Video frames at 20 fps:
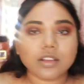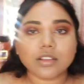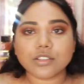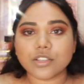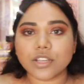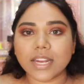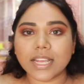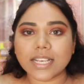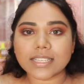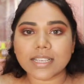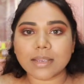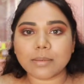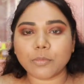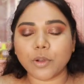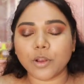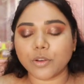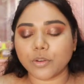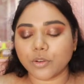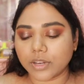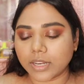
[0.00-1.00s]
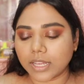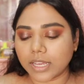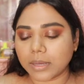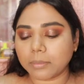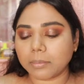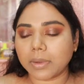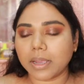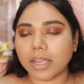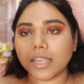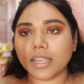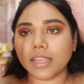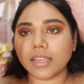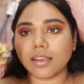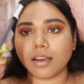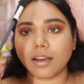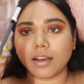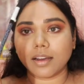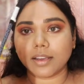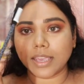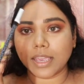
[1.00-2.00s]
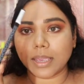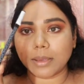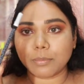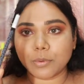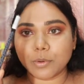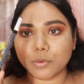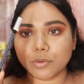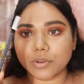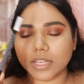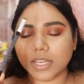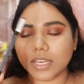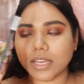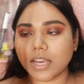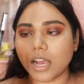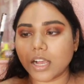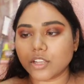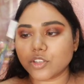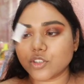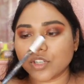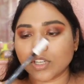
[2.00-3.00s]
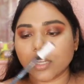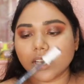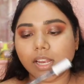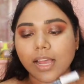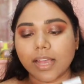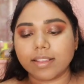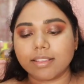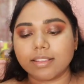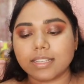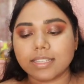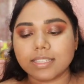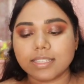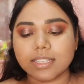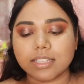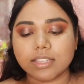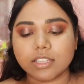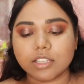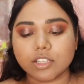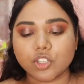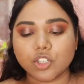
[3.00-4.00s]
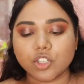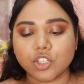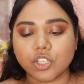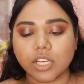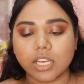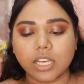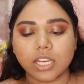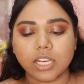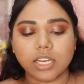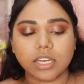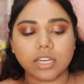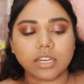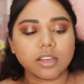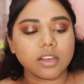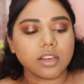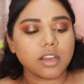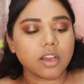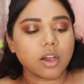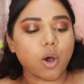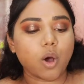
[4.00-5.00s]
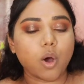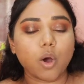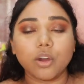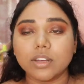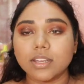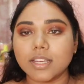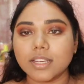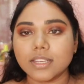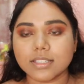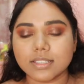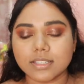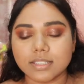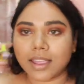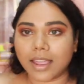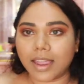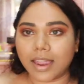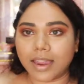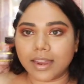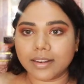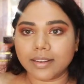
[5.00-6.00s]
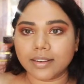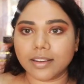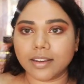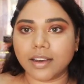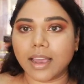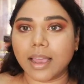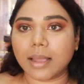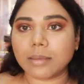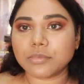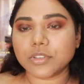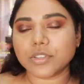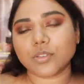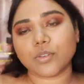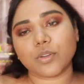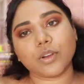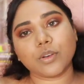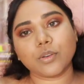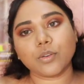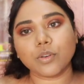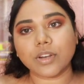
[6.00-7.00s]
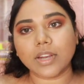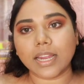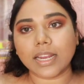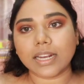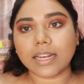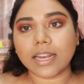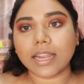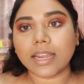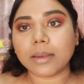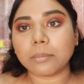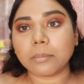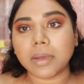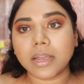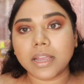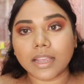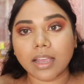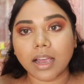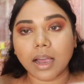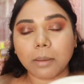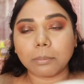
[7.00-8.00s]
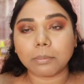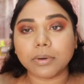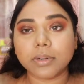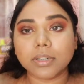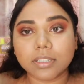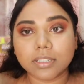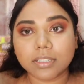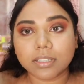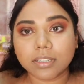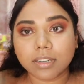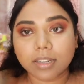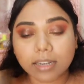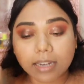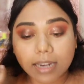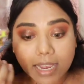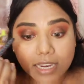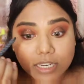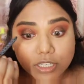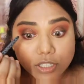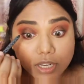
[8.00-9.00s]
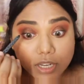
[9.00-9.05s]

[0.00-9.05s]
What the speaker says: So next I'm going to take my K Beauty Kajal, and this is in the shade Onyx, and I'm just going to tightline my upper lash